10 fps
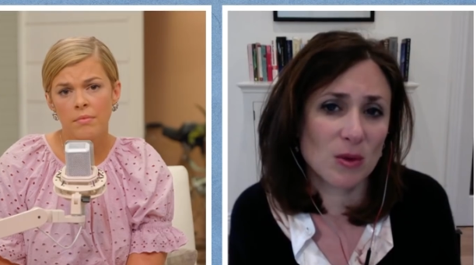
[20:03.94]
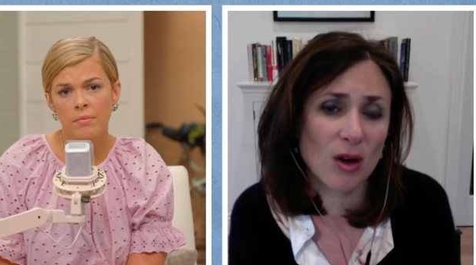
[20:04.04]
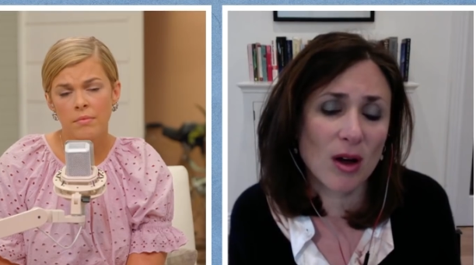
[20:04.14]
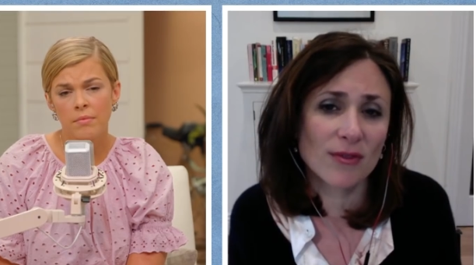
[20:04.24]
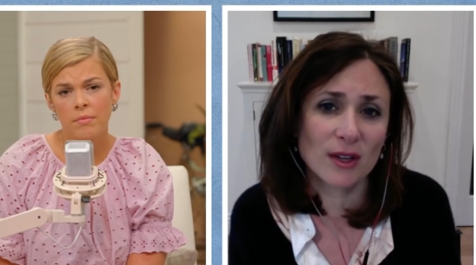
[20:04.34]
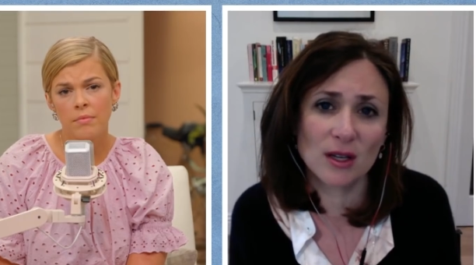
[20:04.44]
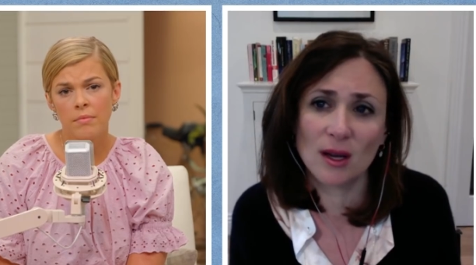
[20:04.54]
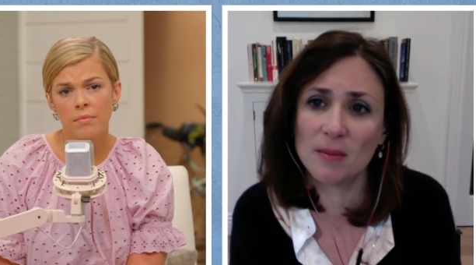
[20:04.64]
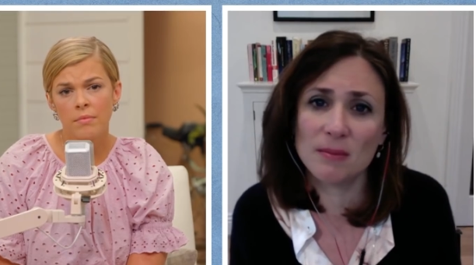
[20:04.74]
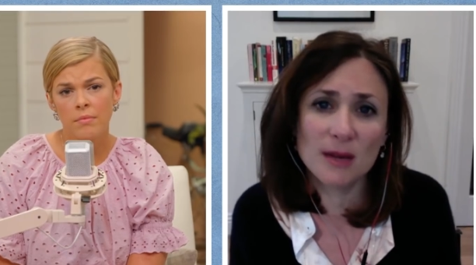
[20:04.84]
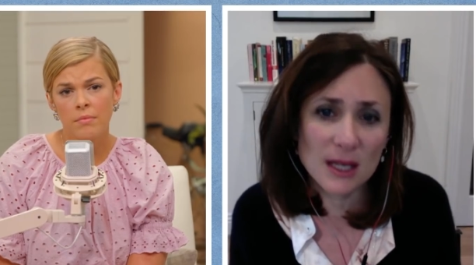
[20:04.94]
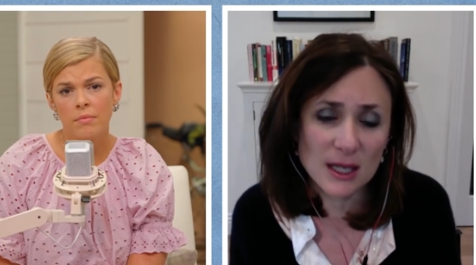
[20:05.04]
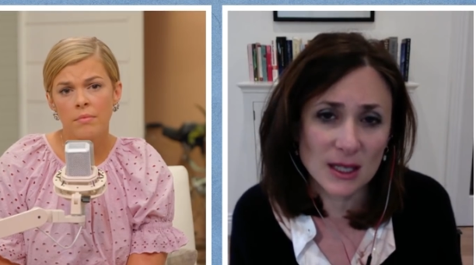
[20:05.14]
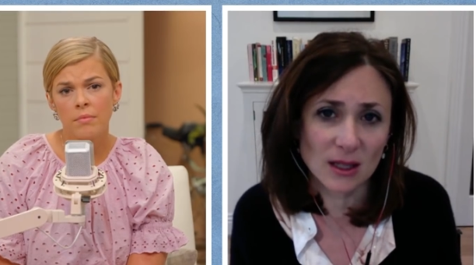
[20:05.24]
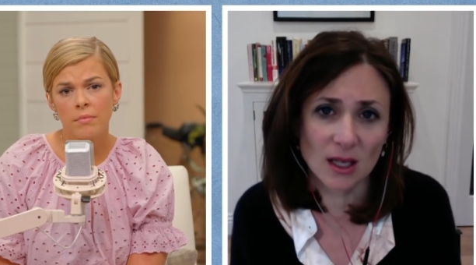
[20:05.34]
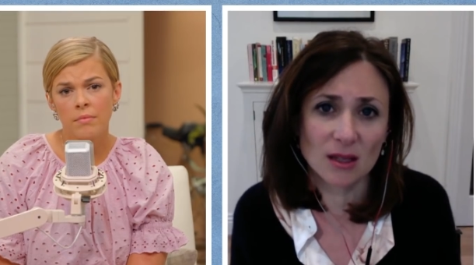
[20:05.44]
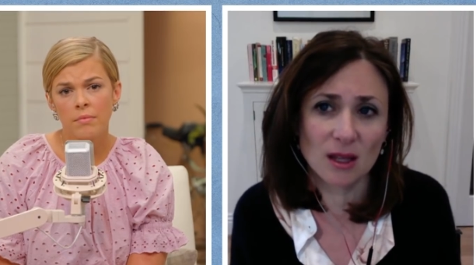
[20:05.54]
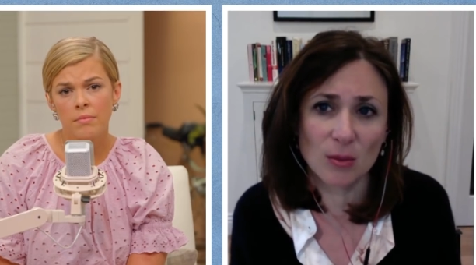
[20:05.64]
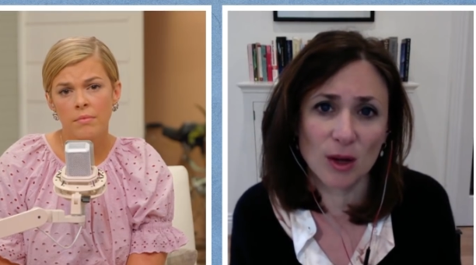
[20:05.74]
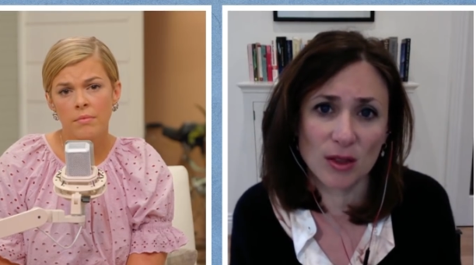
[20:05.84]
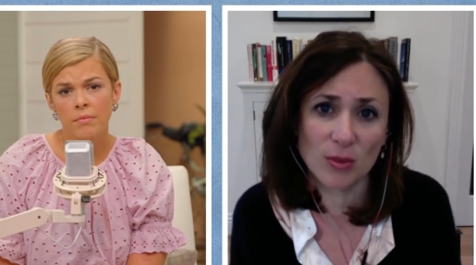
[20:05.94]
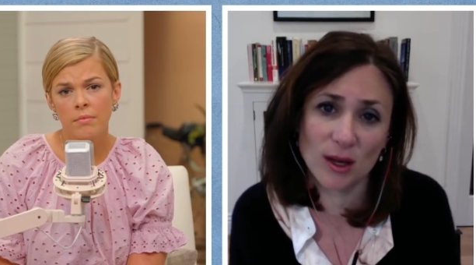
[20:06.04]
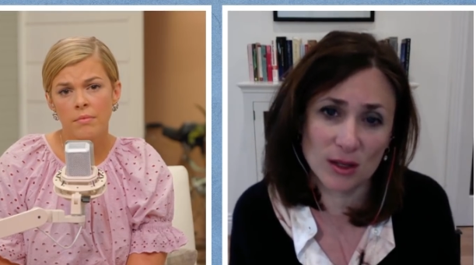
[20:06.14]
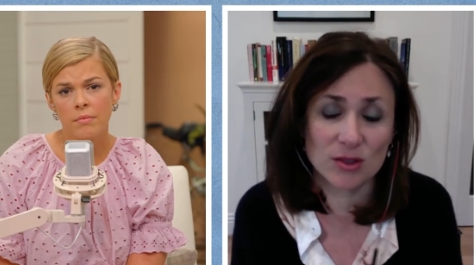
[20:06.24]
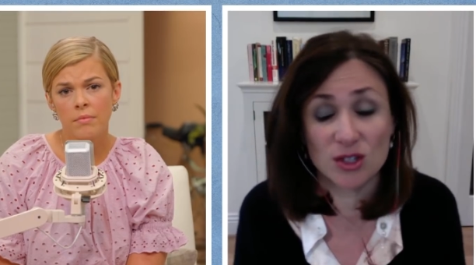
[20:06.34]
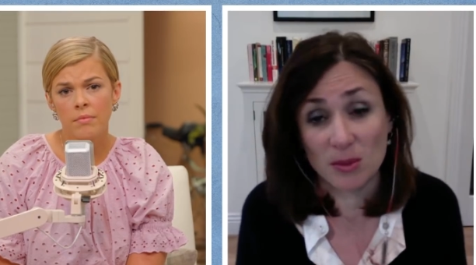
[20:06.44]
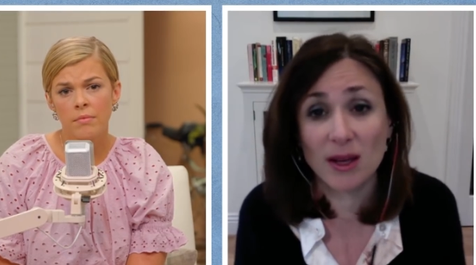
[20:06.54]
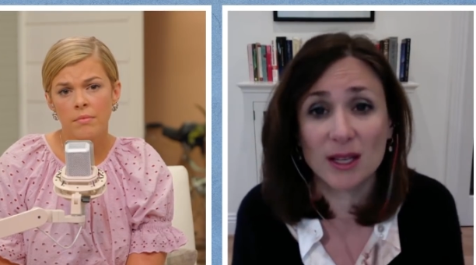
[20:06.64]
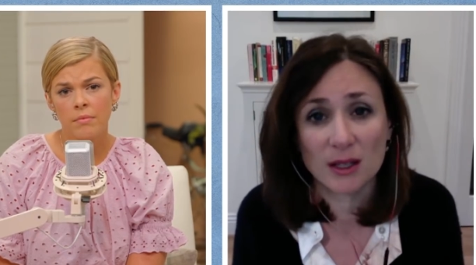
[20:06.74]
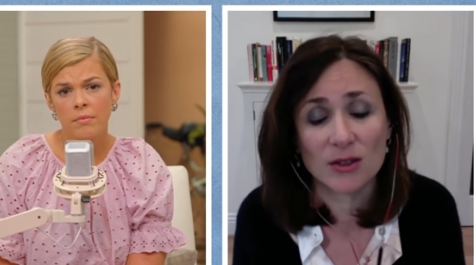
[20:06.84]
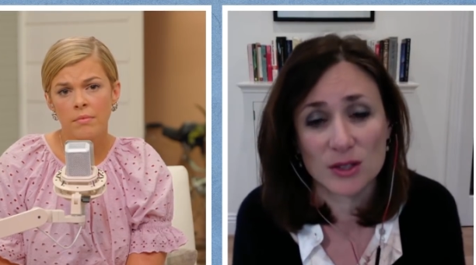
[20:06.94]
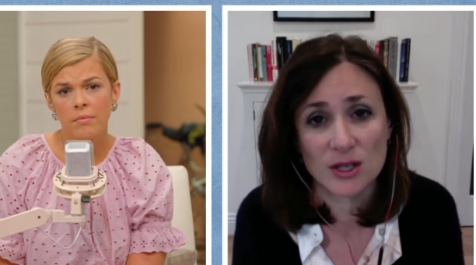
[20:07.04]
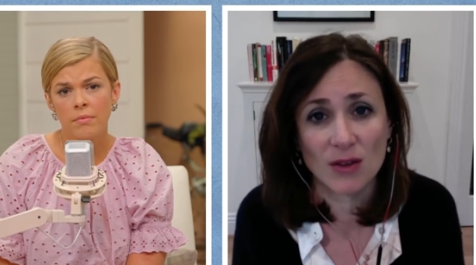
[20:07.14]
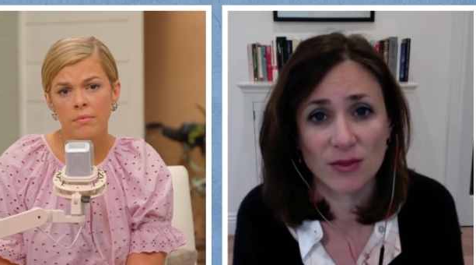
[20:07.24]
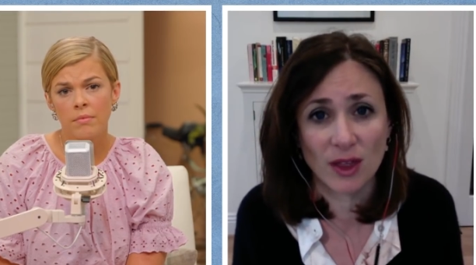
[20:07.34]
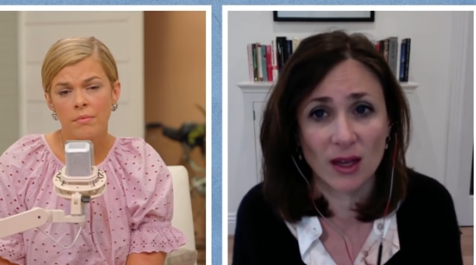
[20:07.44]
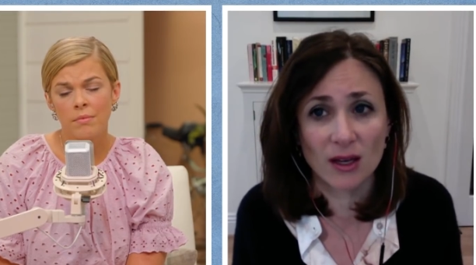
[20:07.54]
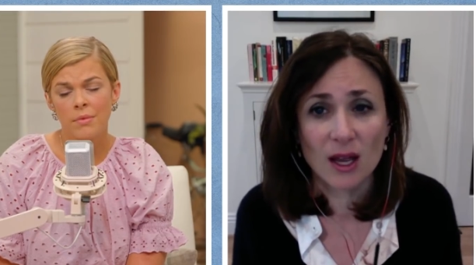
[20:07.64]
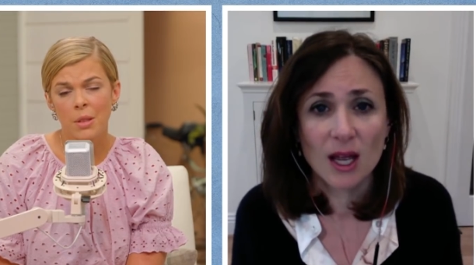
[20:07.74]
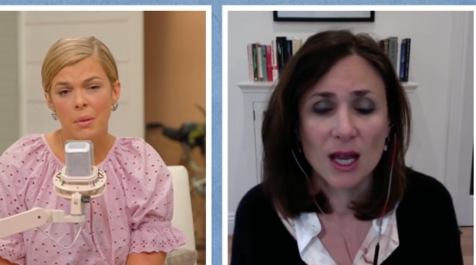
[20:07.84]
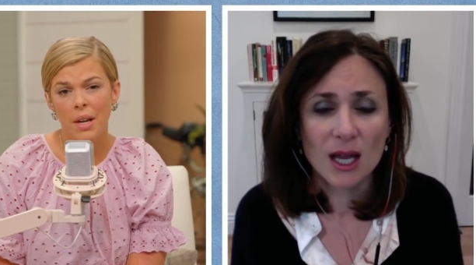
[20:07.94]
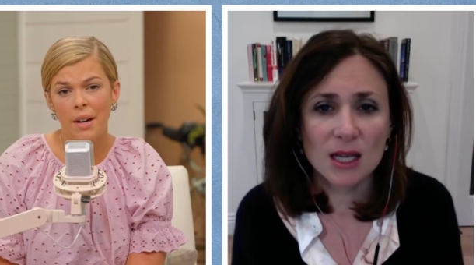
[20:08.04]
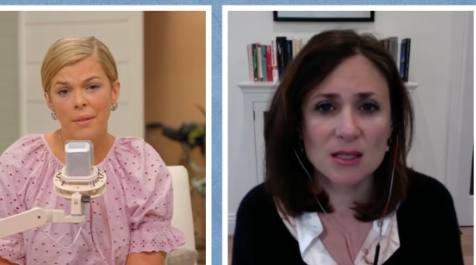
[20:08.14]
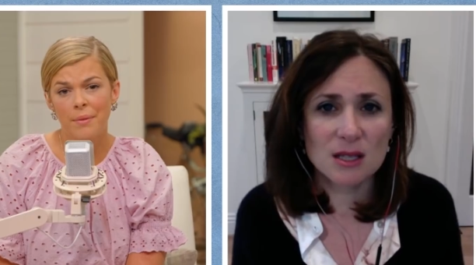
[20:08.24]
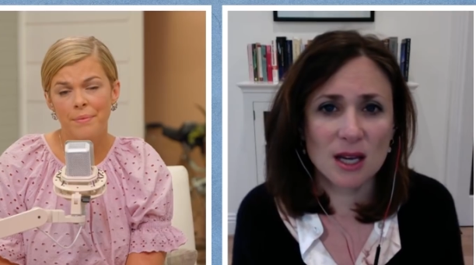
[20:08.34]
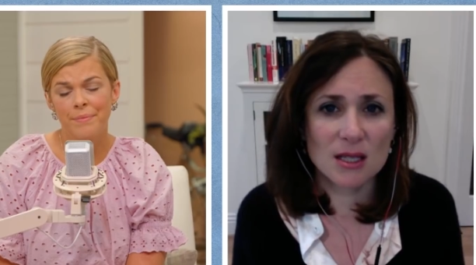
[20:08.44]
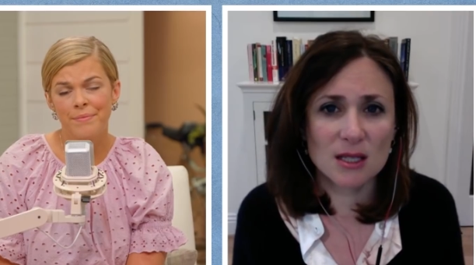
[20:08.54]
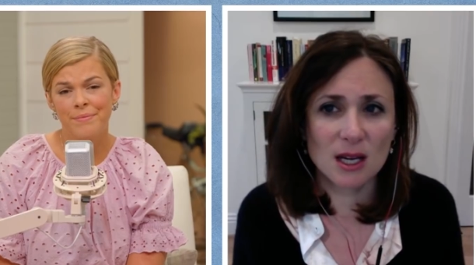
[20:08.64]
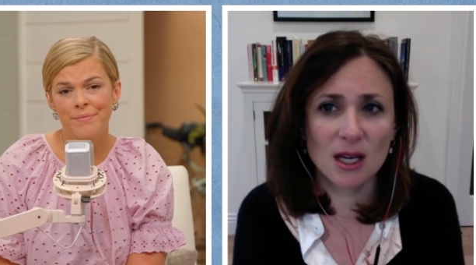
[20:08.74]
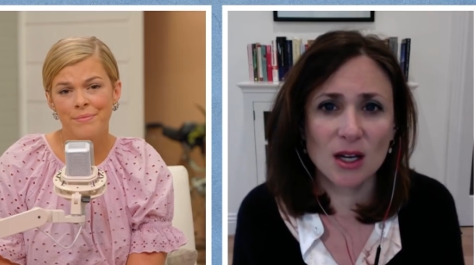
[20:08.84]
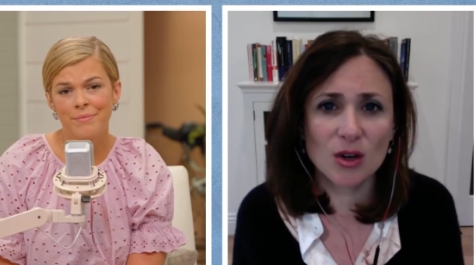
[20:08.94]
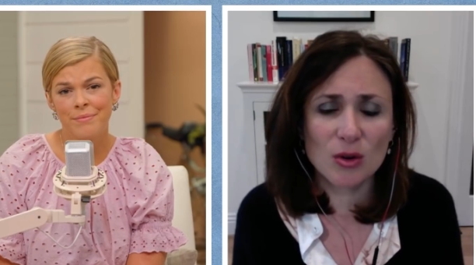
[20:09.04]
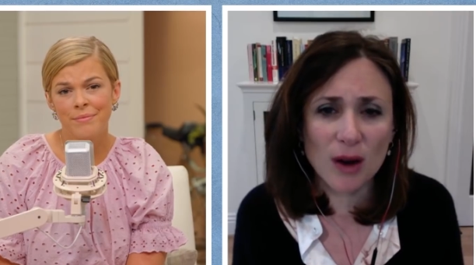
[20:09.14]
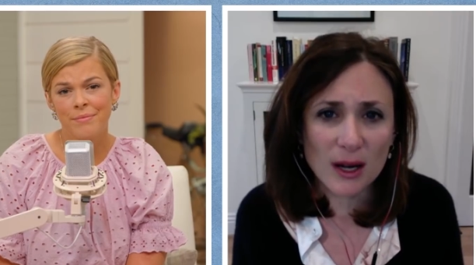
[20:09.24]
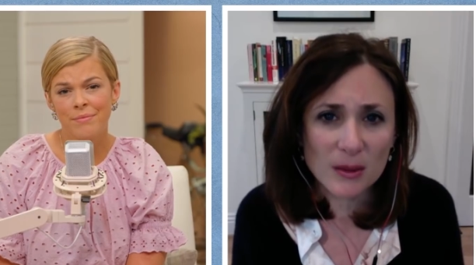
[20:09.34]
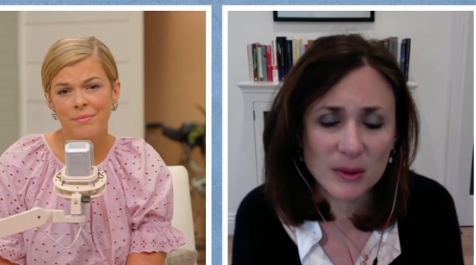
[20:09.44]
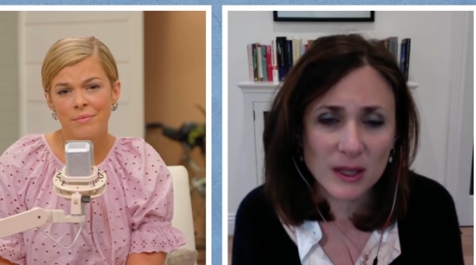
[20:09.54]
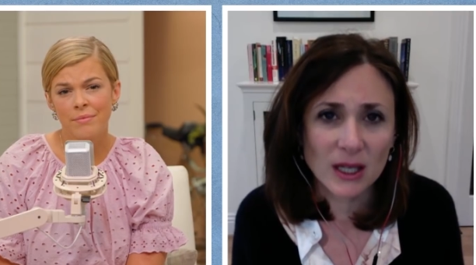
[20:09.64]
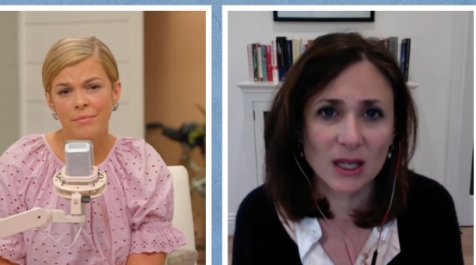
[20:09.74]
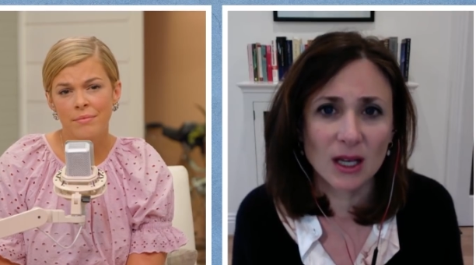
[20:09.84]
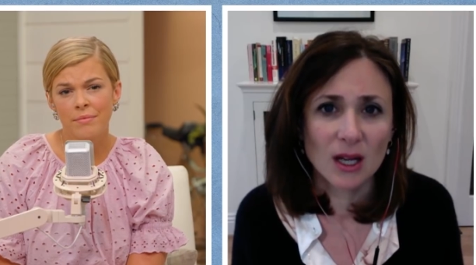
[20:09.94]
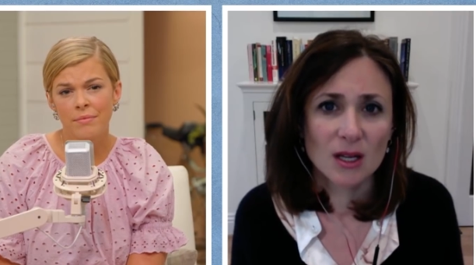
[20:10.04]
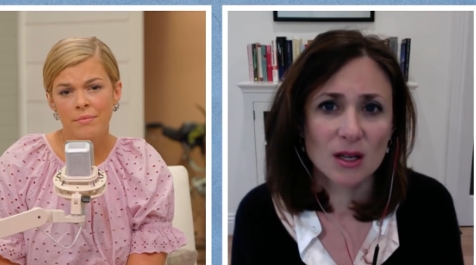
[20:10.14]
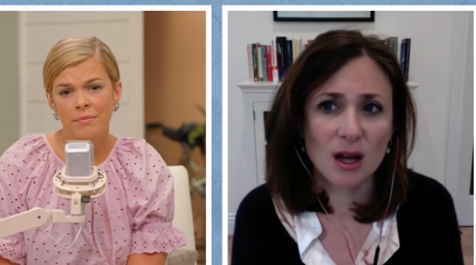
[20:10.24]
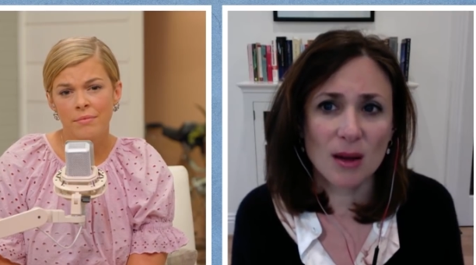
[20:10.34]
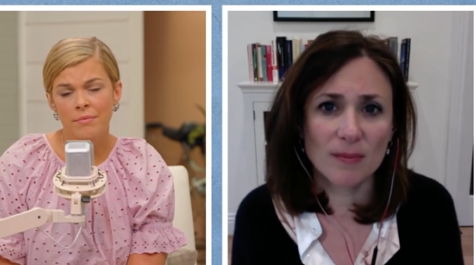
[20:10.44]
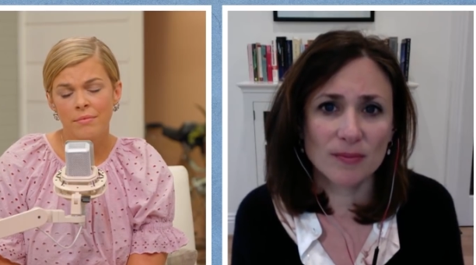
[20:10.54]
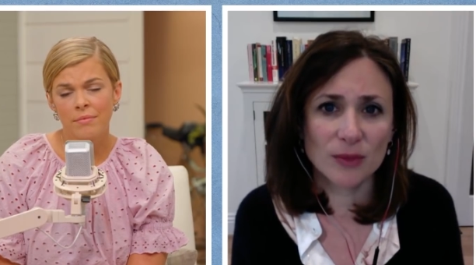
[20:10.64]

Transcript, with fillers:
Speaker 1: will often immediately hit them with, "Well, she may kill herself then." Wow. It's it's an incredibly um,